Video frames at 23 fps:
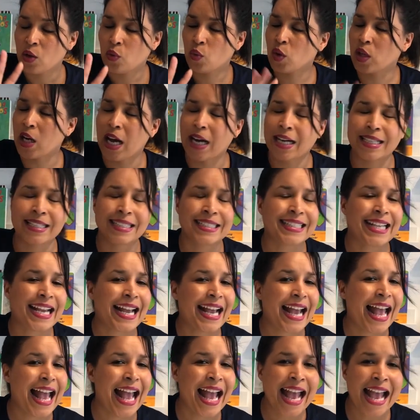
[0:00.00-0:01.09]
We're not gonna
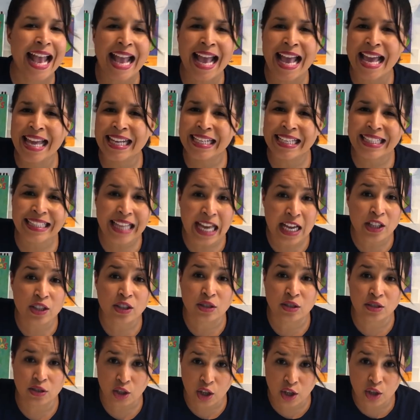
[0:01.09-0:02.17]
say any
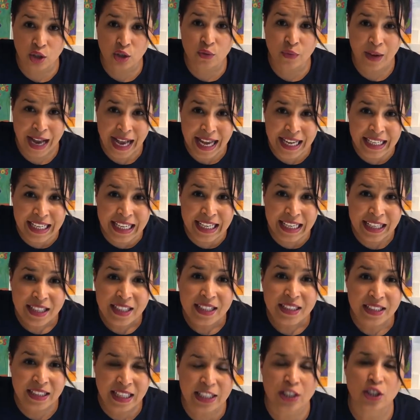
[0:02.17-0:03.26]
letters. Are you ready?
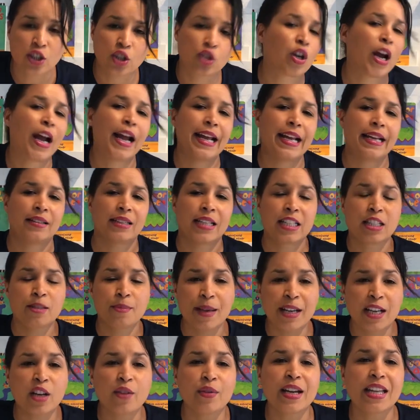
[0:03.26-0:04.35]
Let's try it. Let's
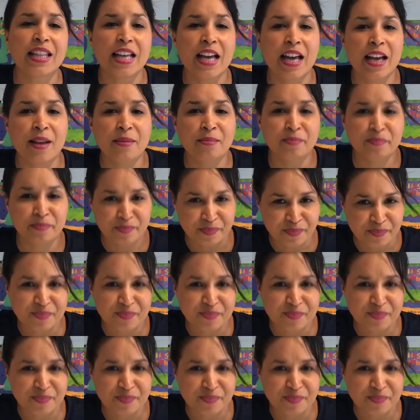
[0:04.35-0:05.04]
make a rhythm.